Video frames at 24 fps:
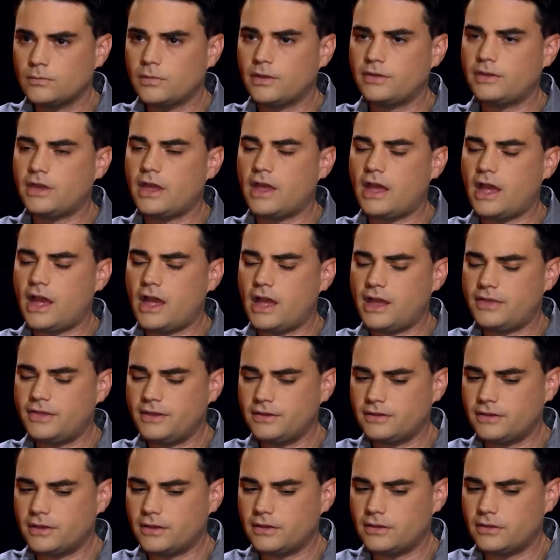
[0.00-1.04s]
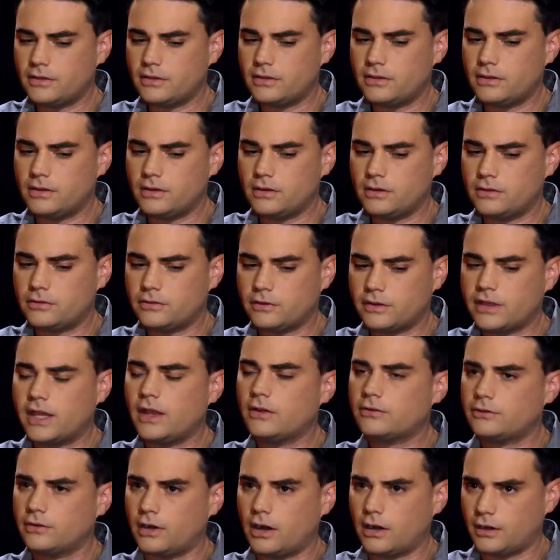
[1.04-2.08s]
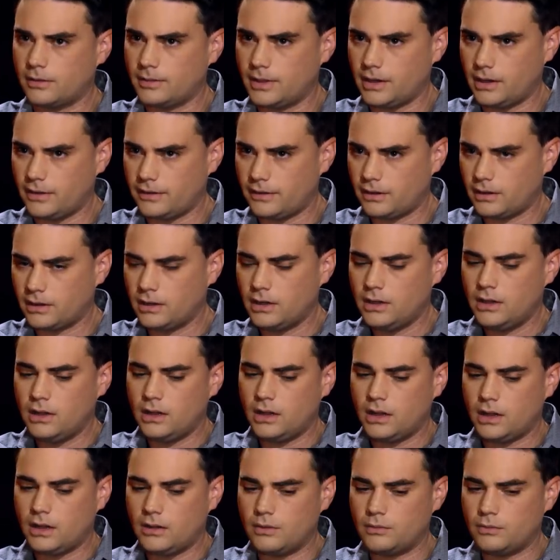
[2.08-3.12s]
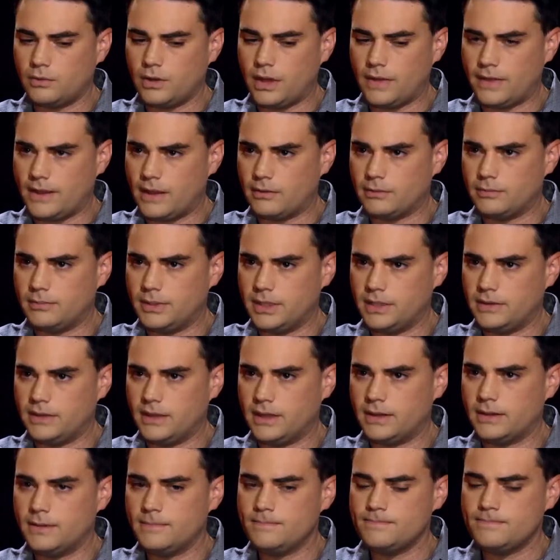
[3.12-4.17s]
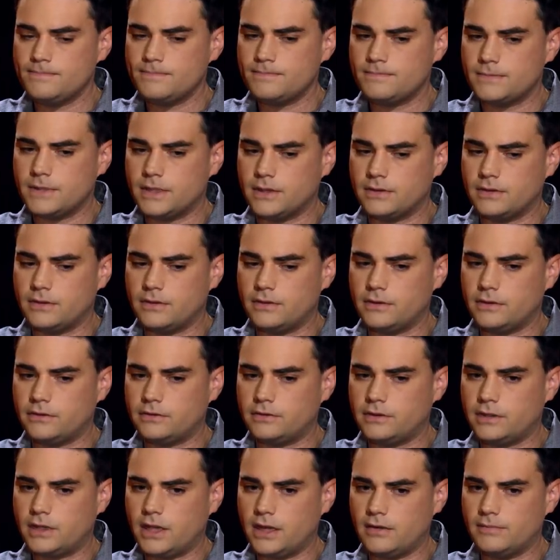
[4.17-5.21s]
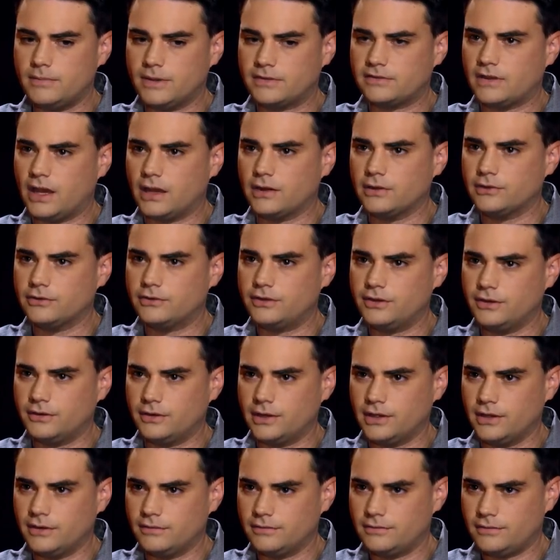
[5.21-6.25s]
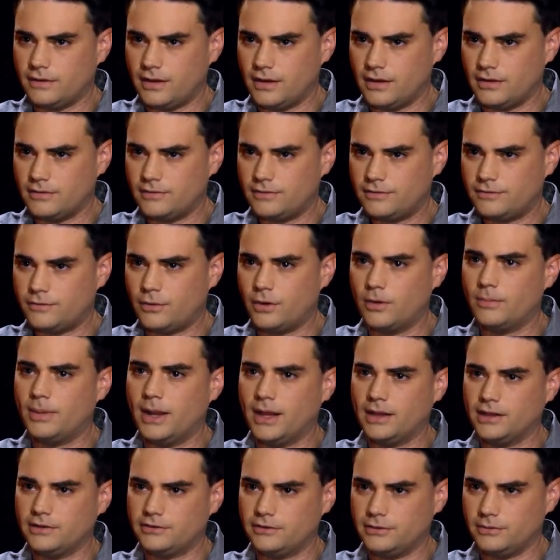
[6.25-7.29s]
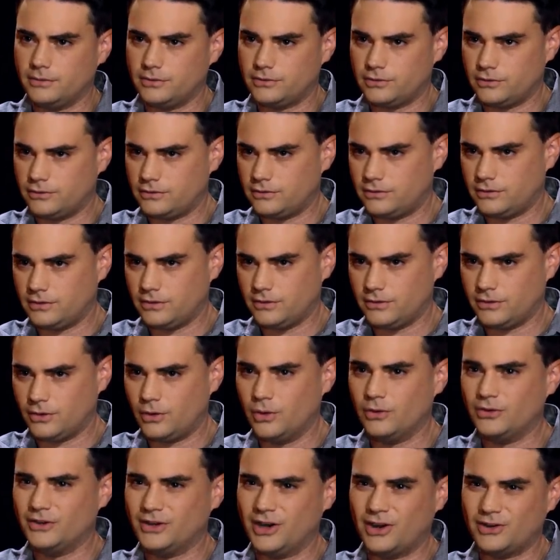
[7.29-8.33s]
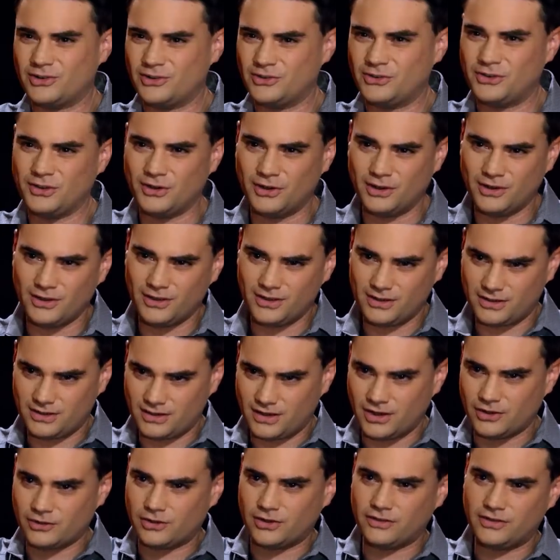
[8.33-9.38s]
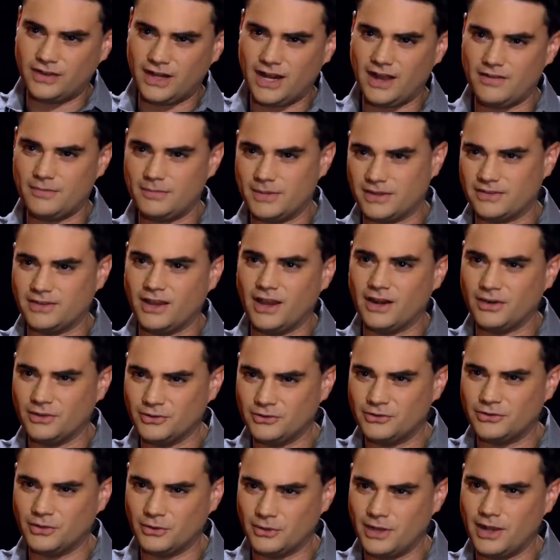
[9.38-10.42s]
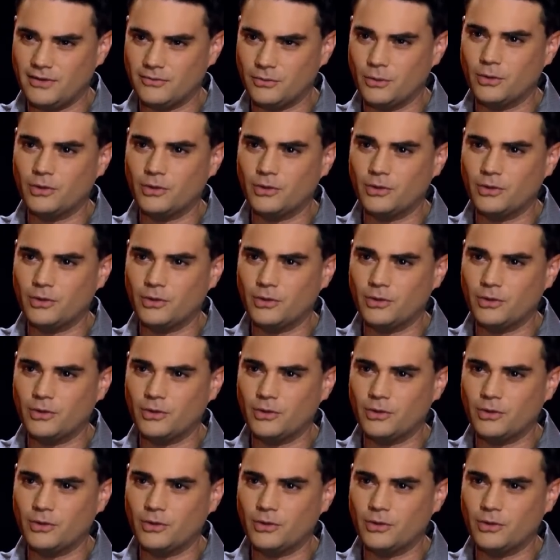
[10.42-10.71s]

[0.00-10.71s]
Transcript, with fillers: Well, I think that the, so the counter argument on there, uh, on that would be that Yeah, the, the, the kind of McDonald's theory of, of foreign policy, which is you know the golden arches theory, that countries that have McDonald's don't have